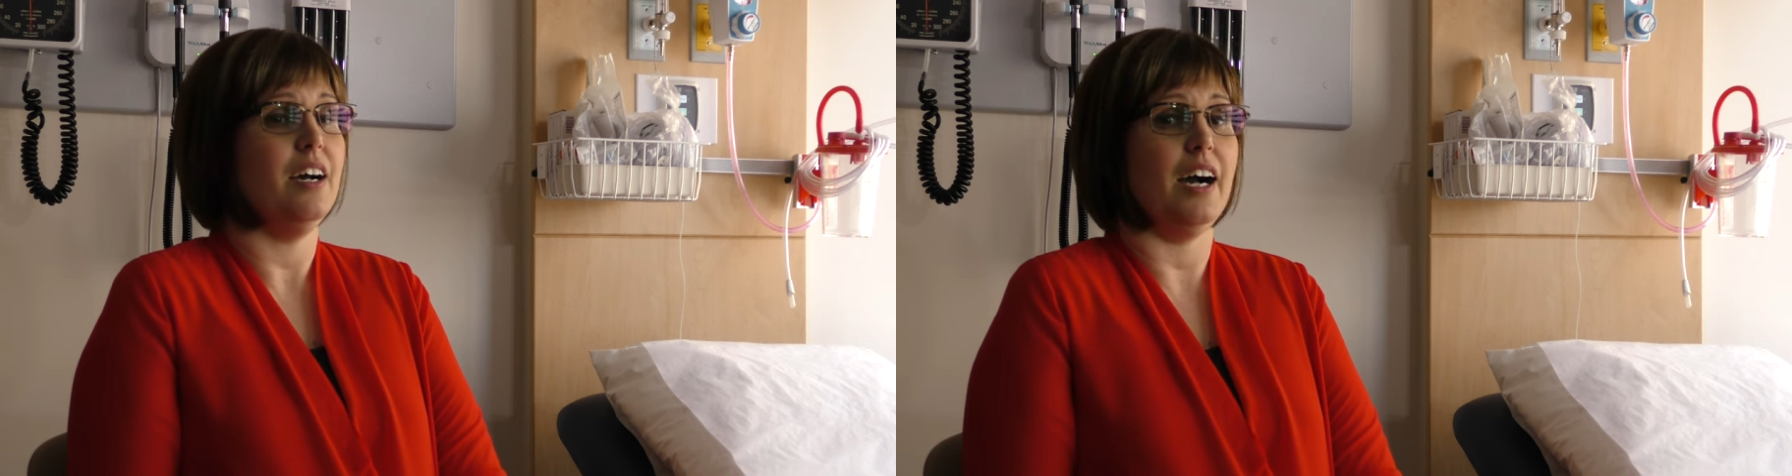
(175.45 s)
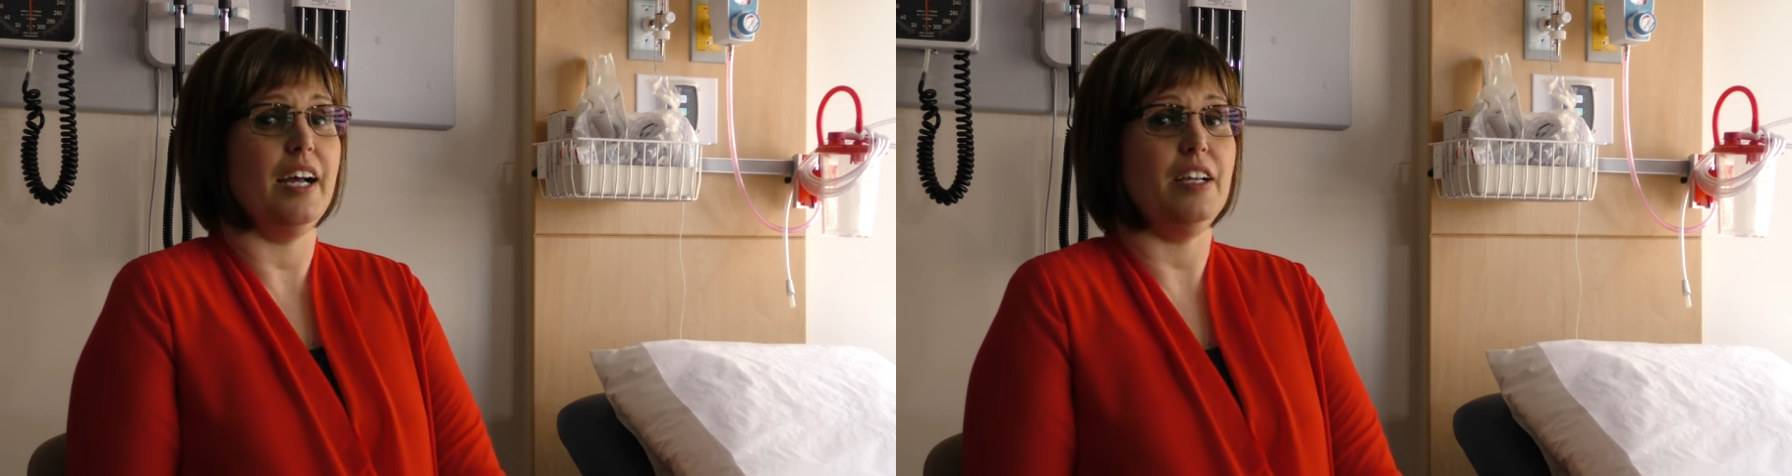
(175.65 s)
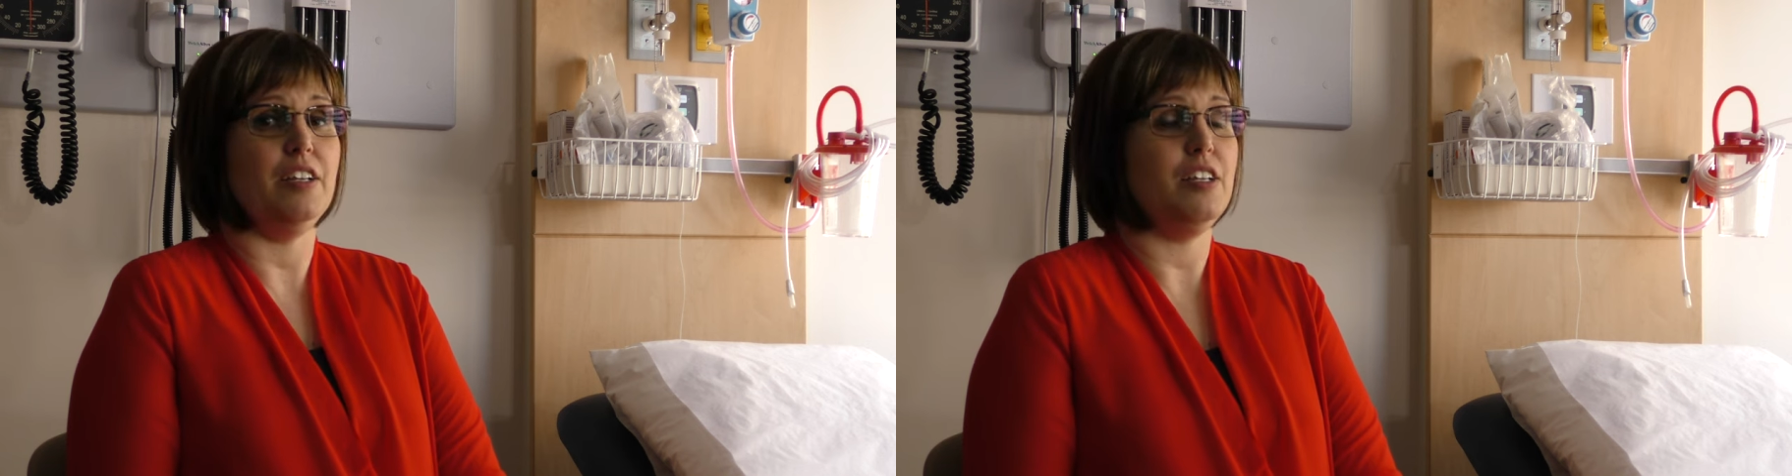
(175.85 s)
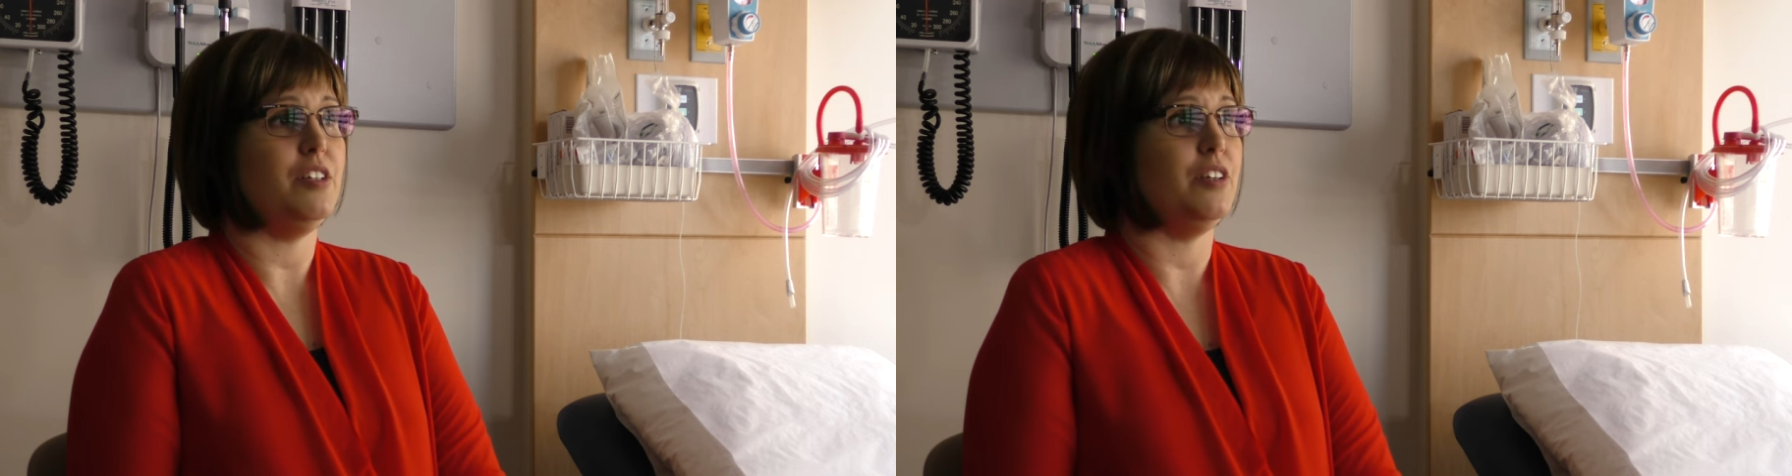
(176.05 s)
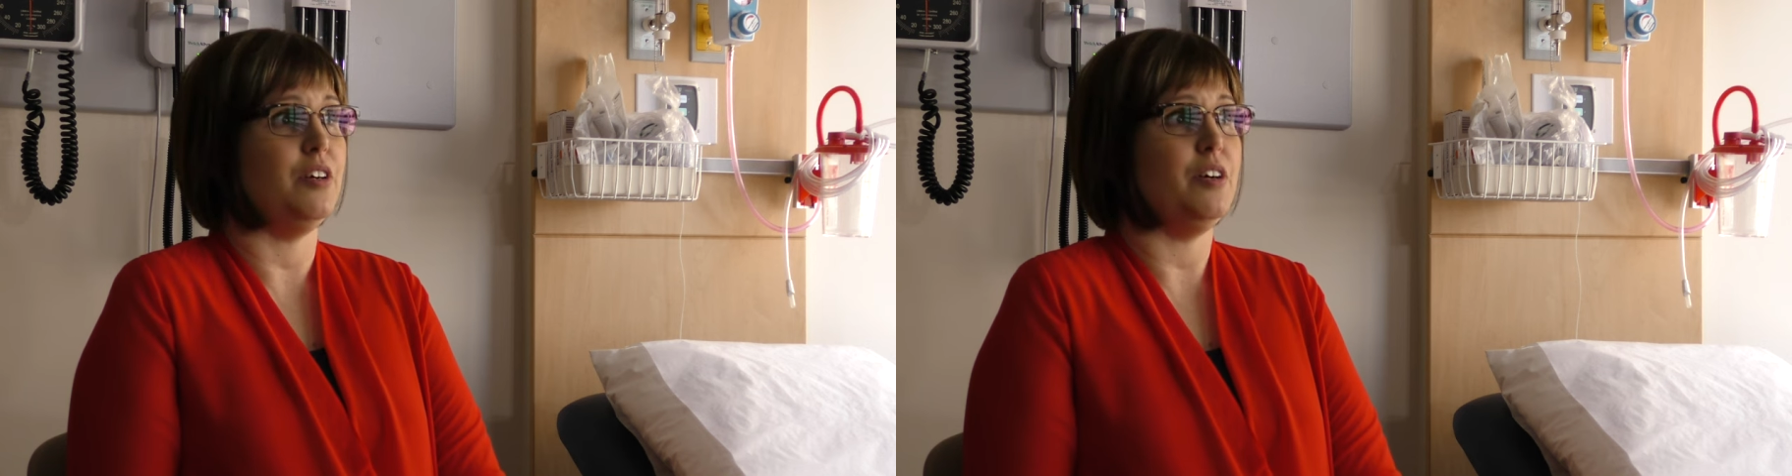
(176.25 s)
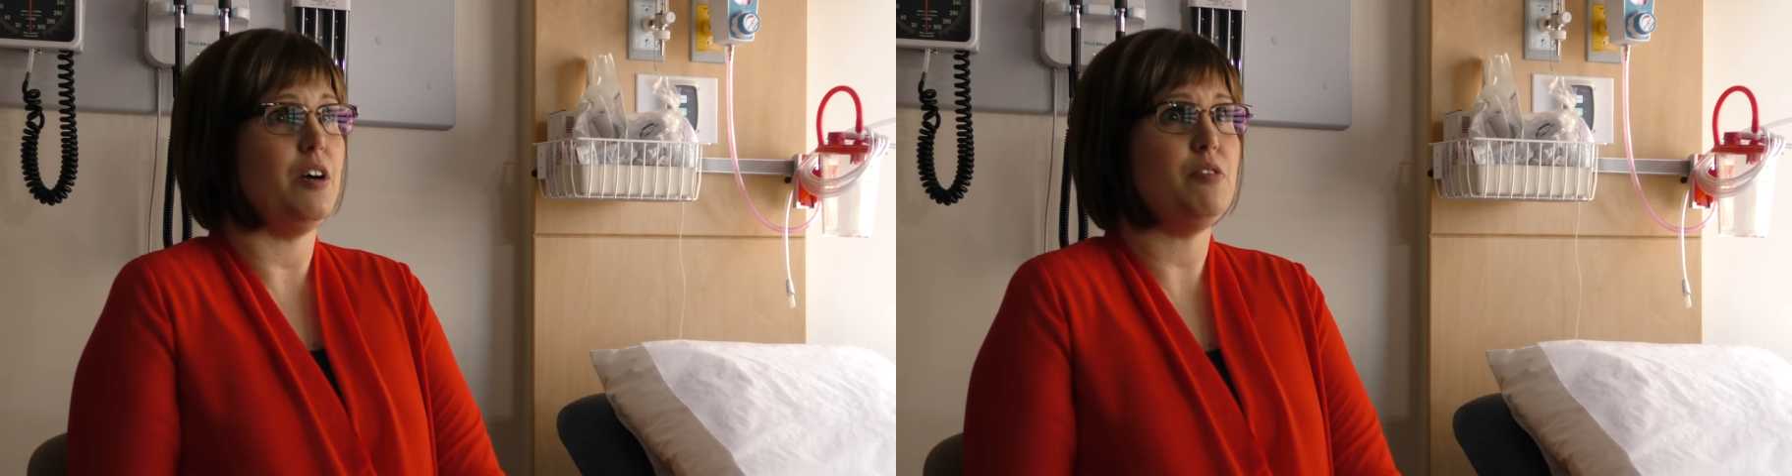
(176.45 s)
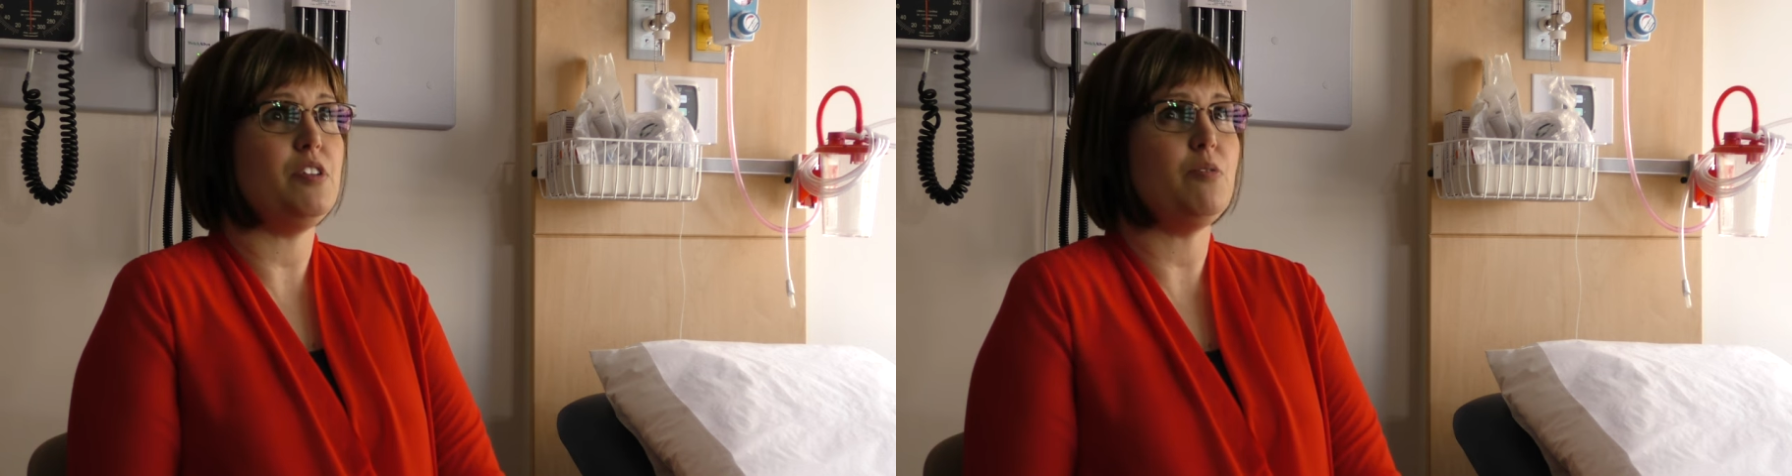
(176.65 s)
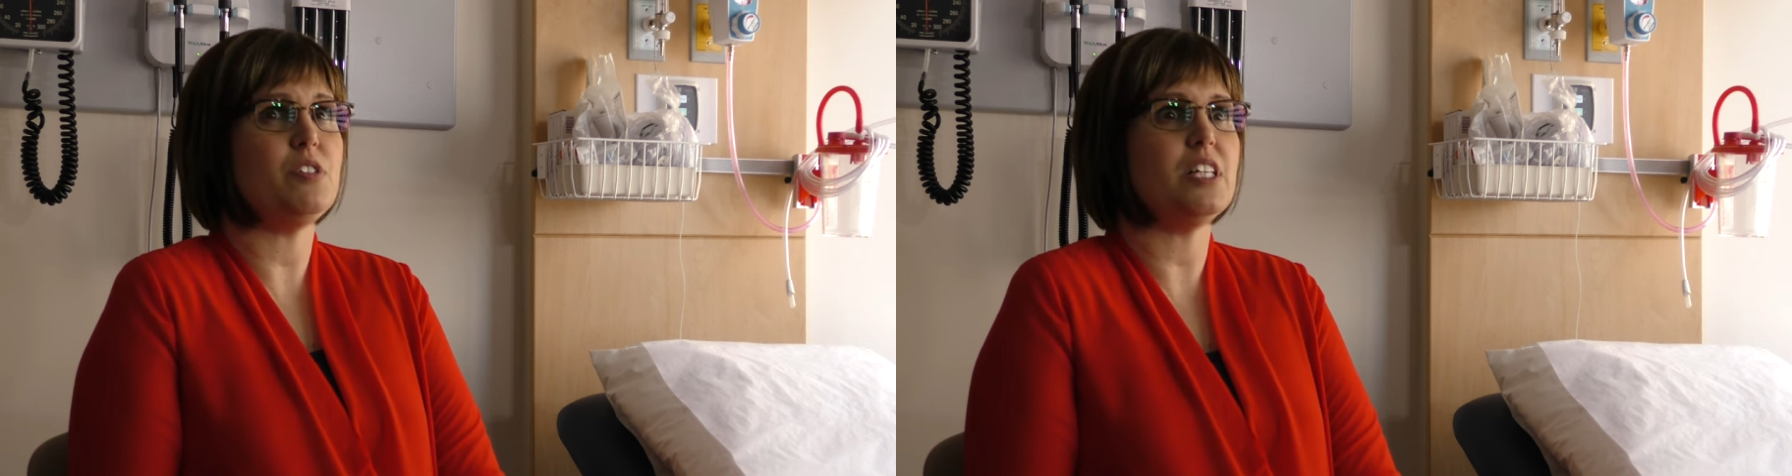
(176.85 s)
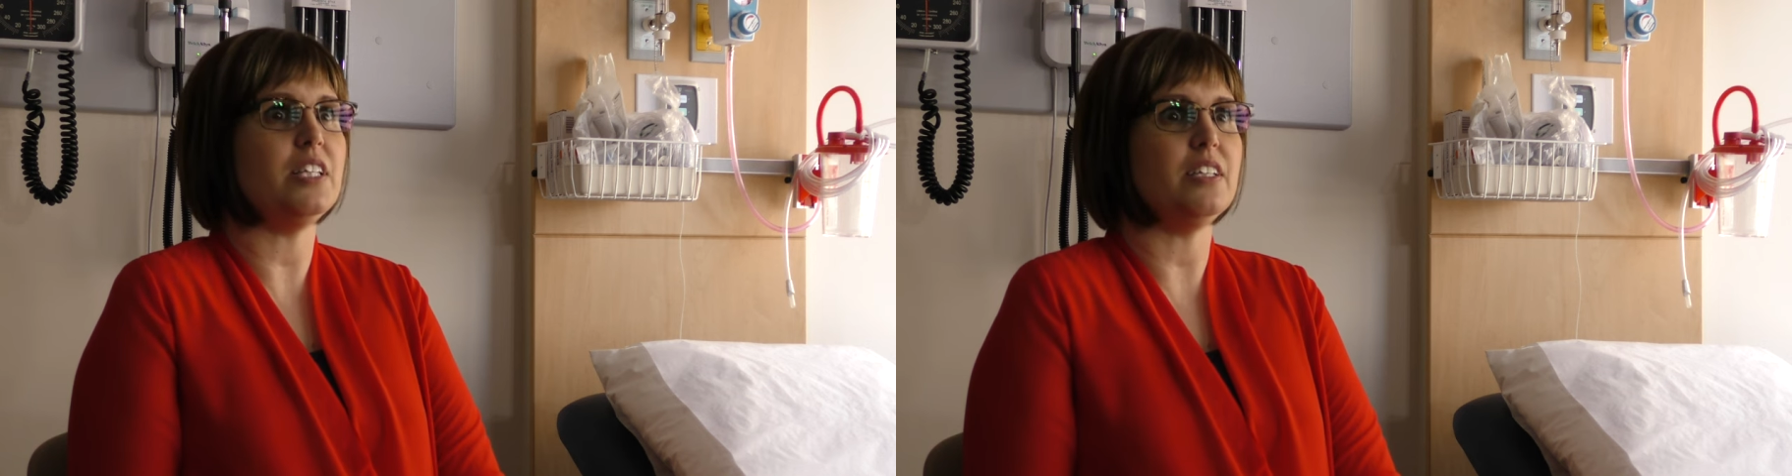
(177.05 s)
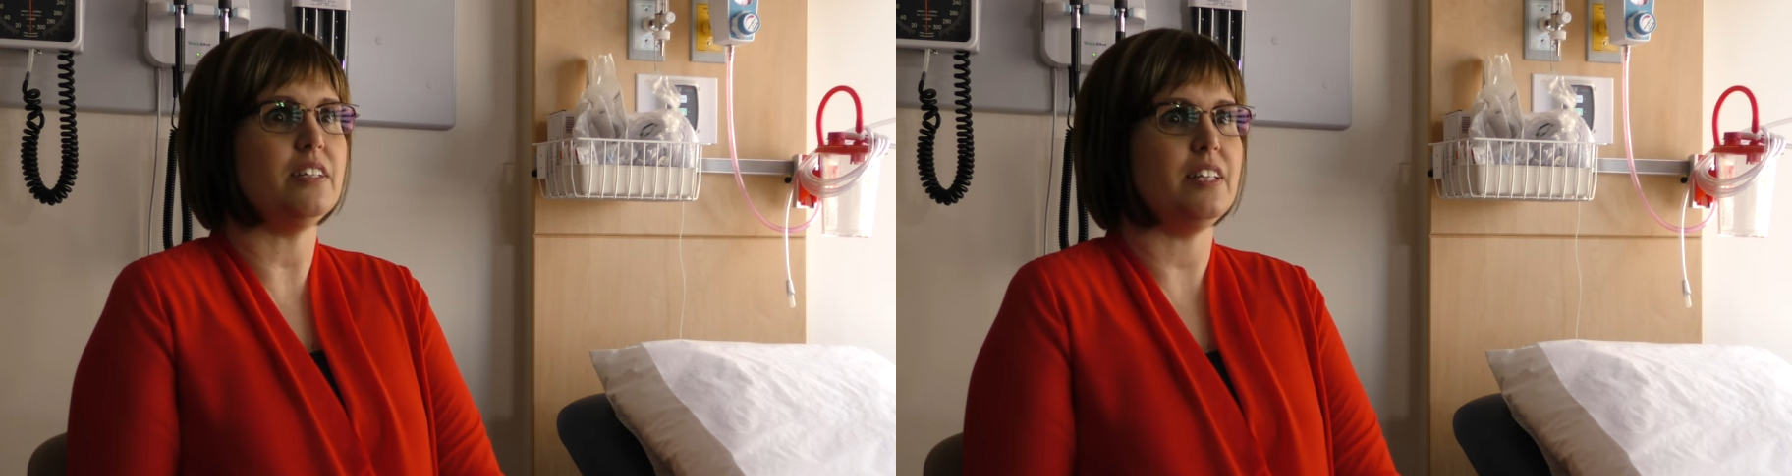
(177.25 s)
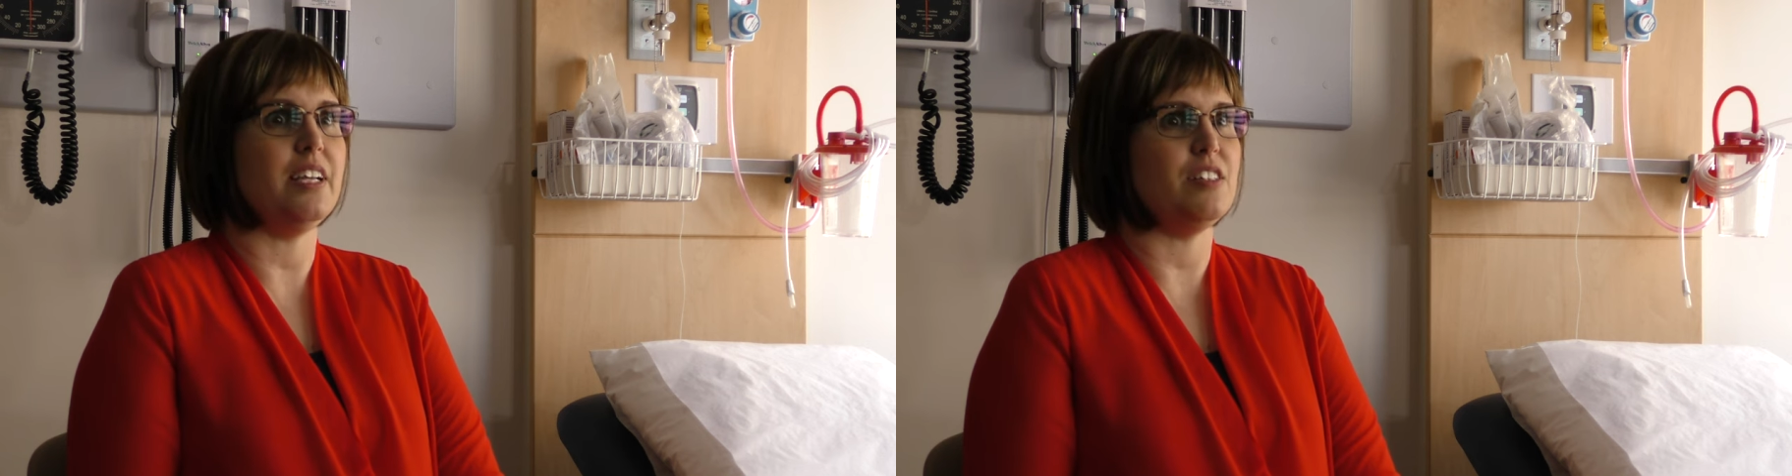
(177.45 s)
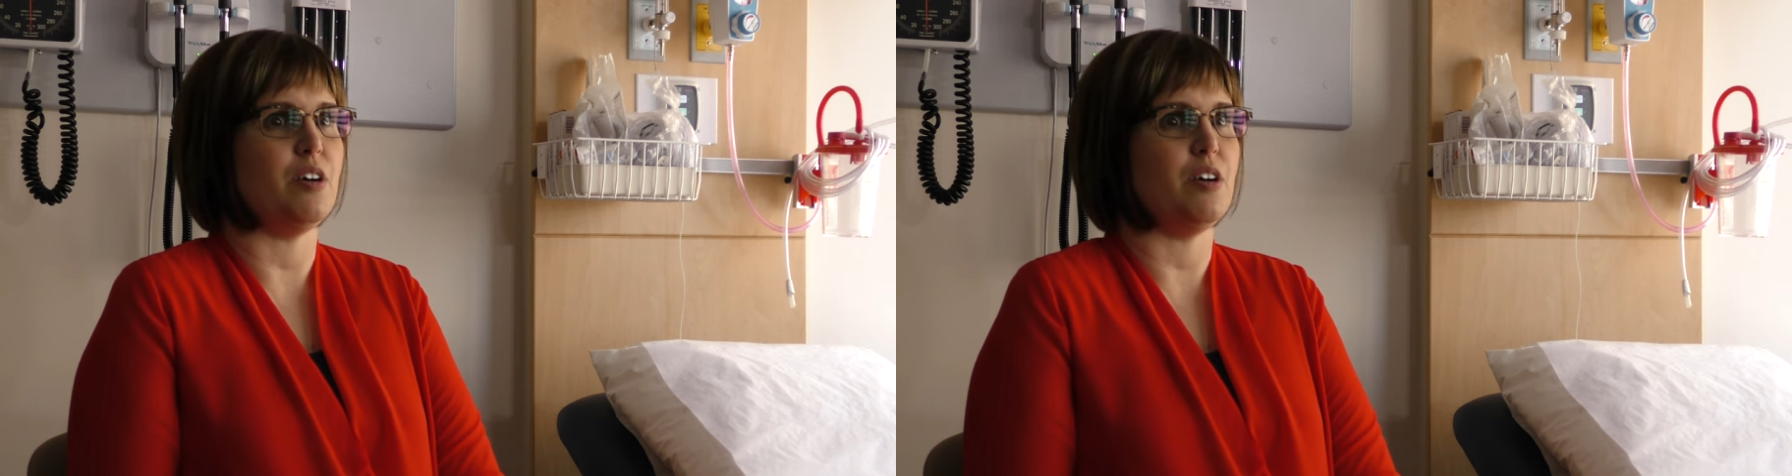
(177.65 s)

I, you know, it was the little things.